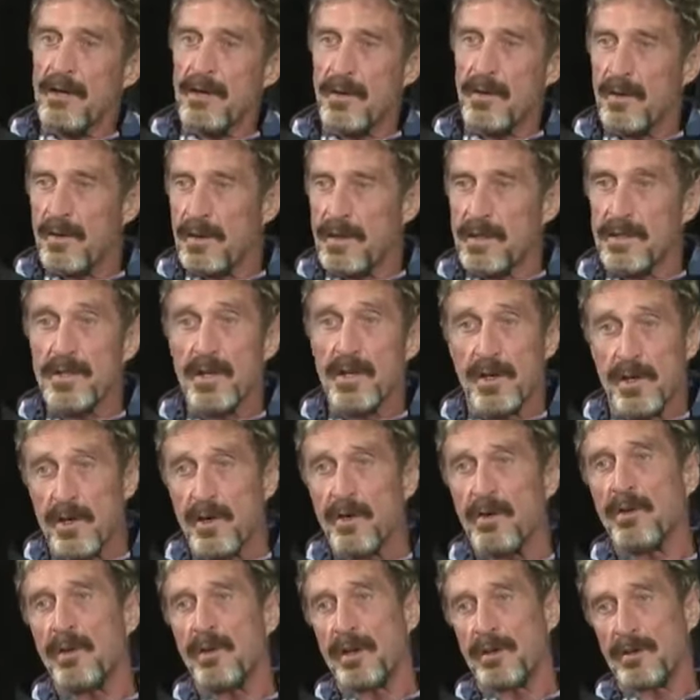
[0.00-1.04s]
to the
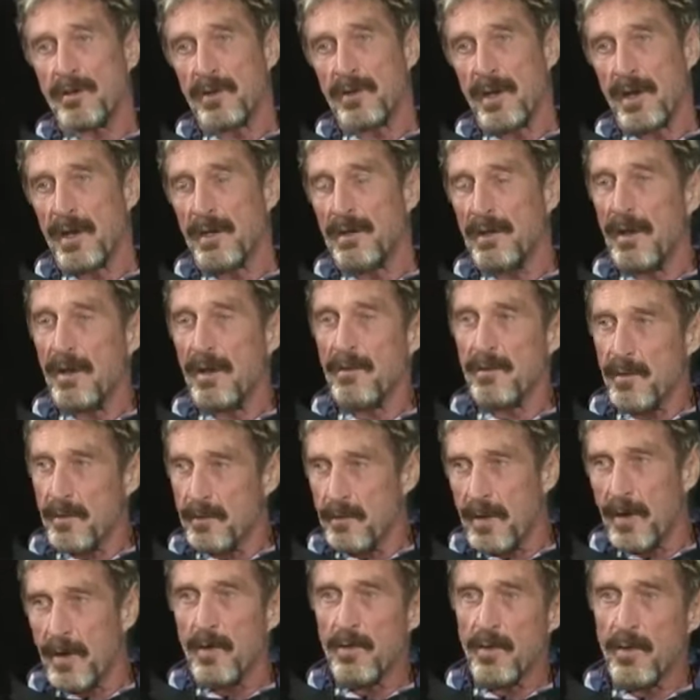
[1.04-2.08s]
secure internet
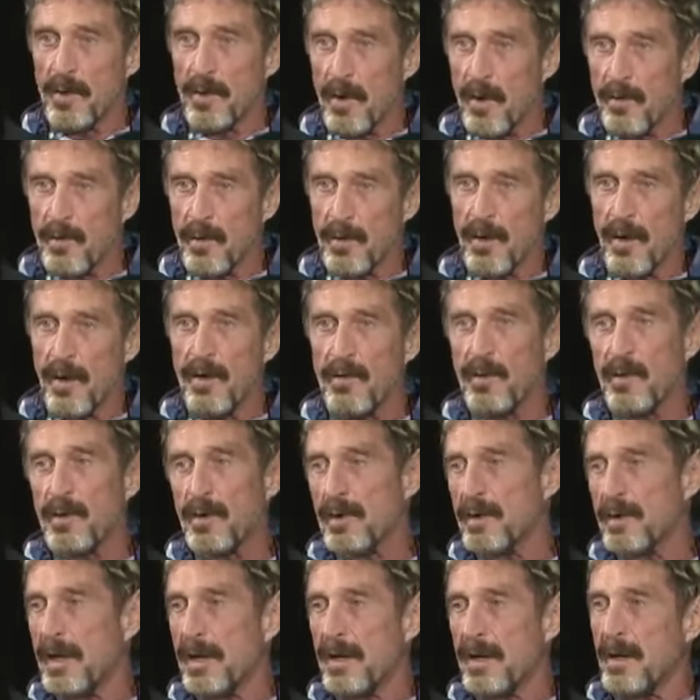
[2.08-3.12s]
over and over and over.
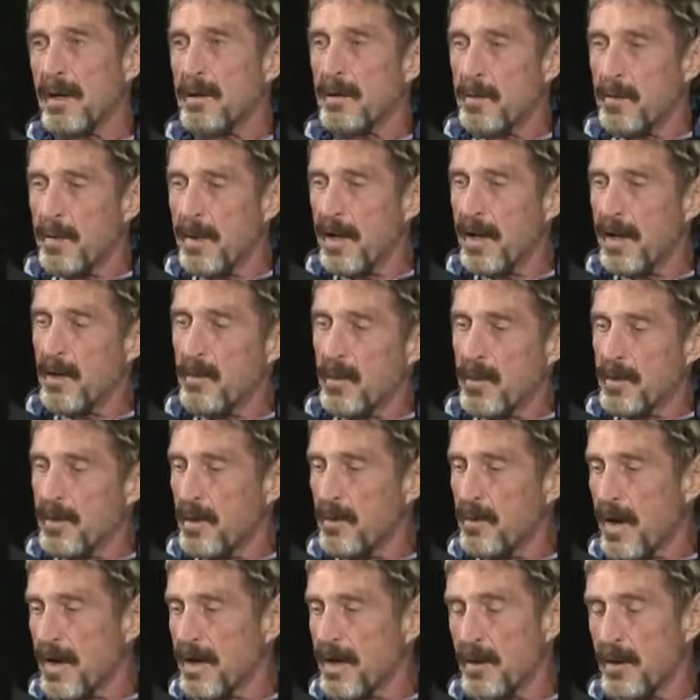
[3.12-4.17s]
And, and to begin with,
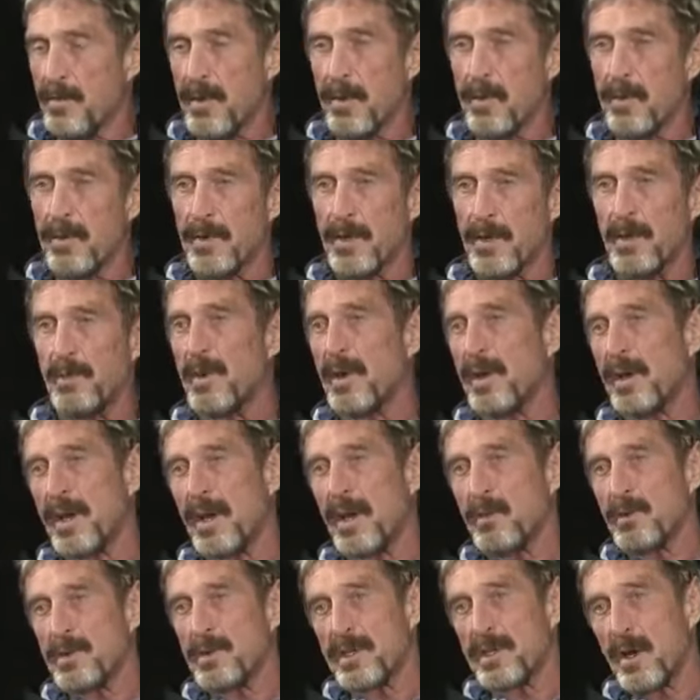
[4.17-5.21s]
you might not be able to
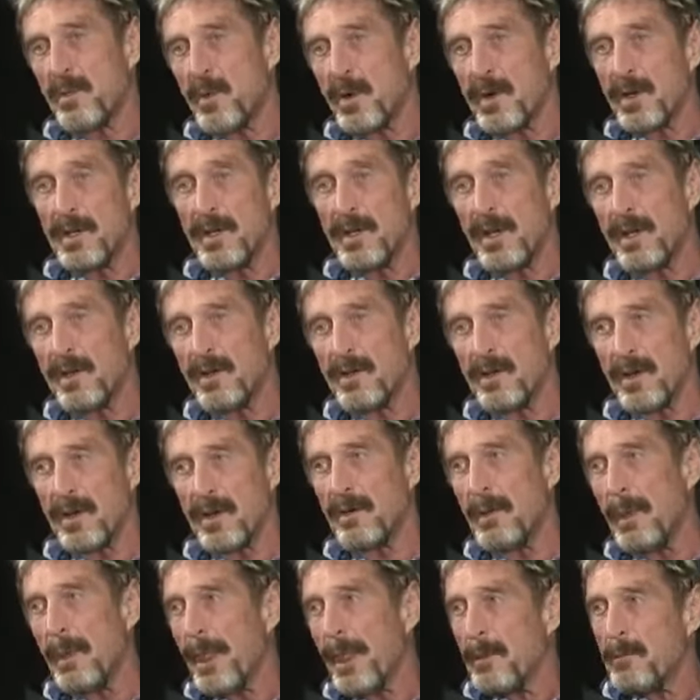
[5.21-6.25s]
communicate with someone in
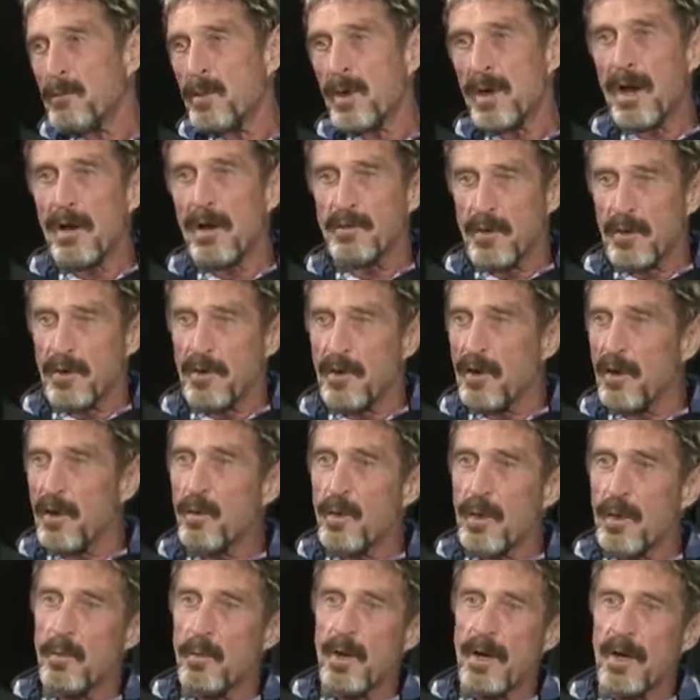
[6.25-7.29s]
India. But after a year,
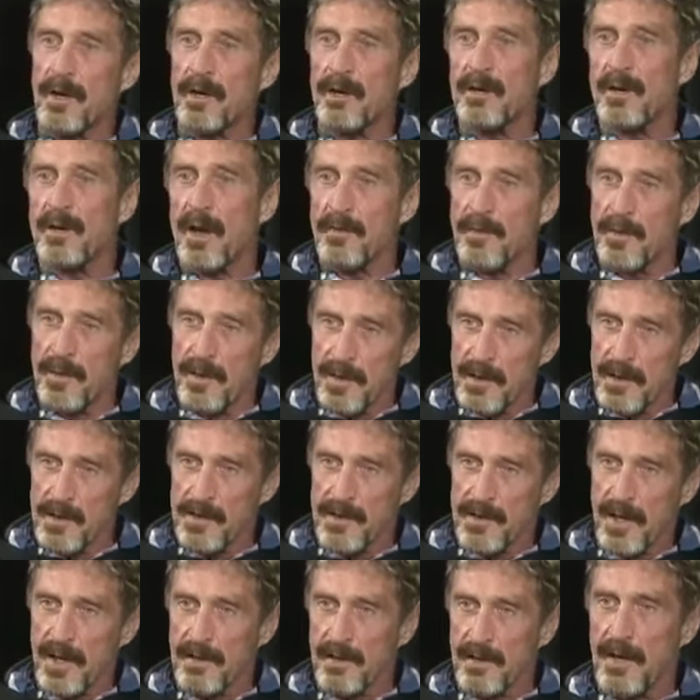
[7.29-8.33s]
when we get enough of
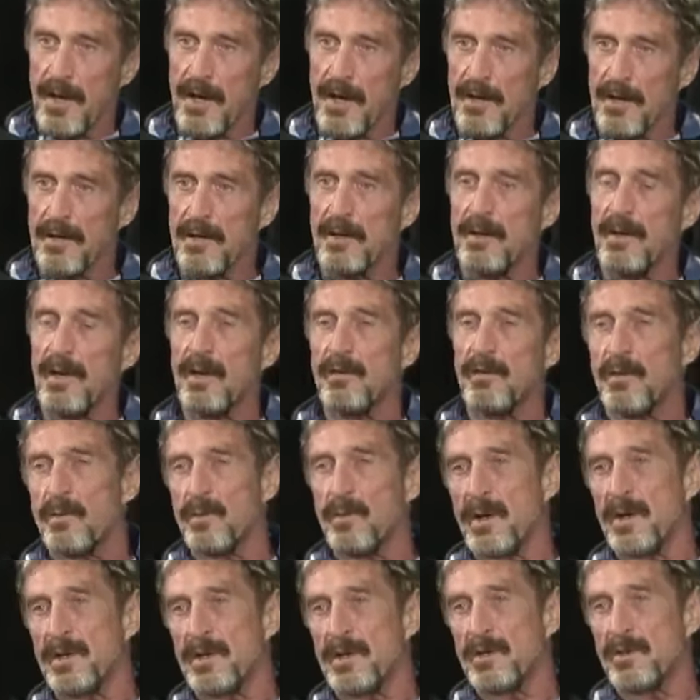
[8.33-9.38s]
these and and the
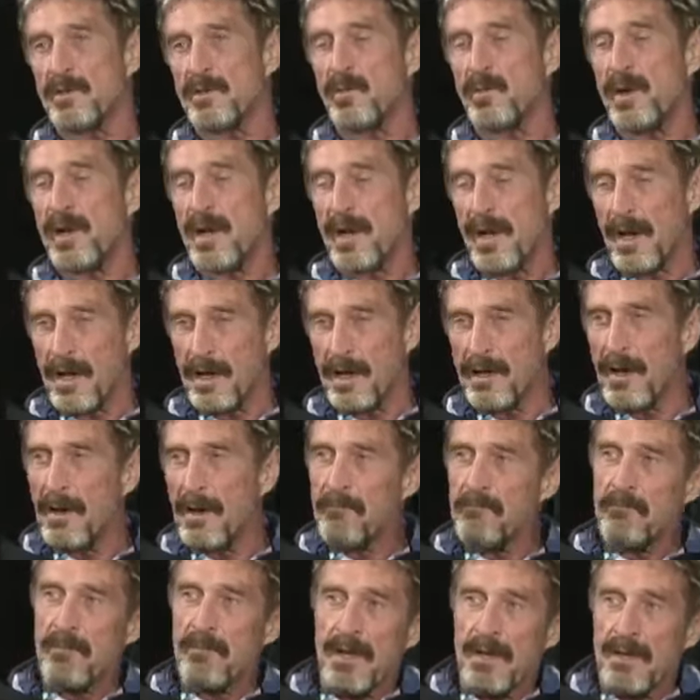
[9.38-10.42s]
information is relayed,
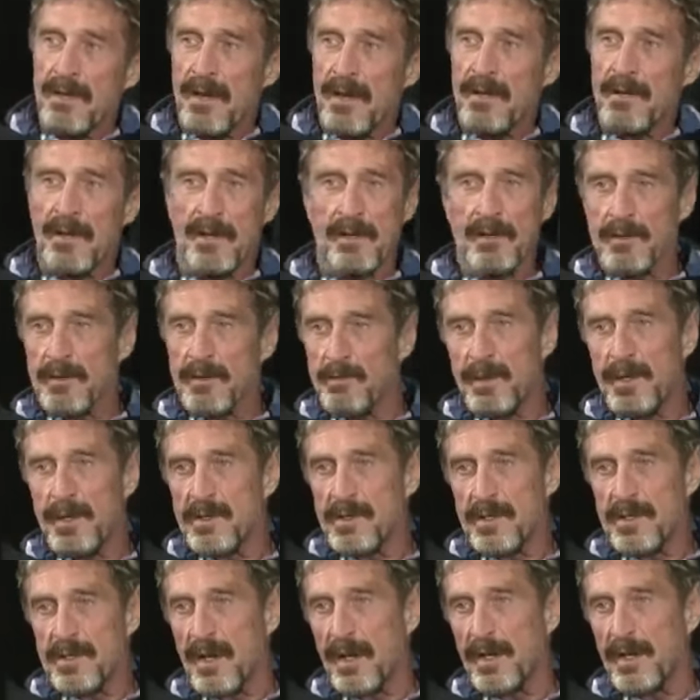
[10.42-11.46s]
then it'll be
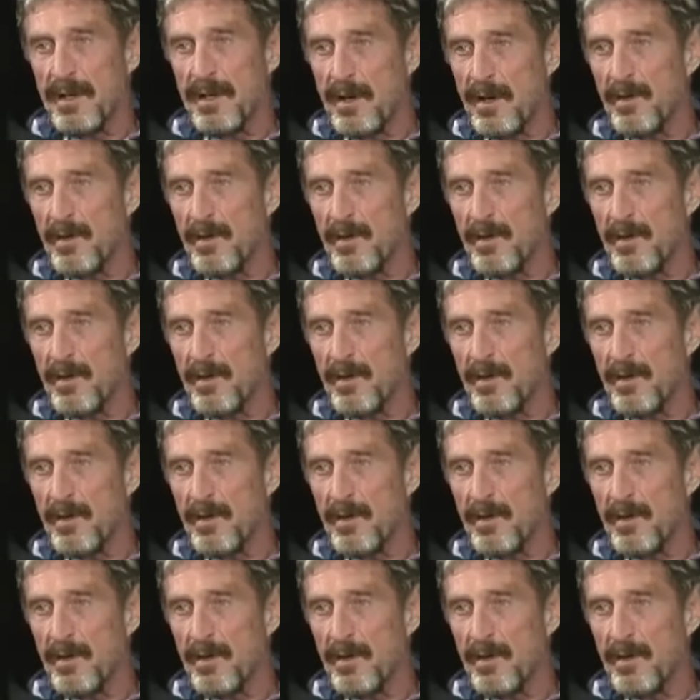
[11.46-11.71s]
just like the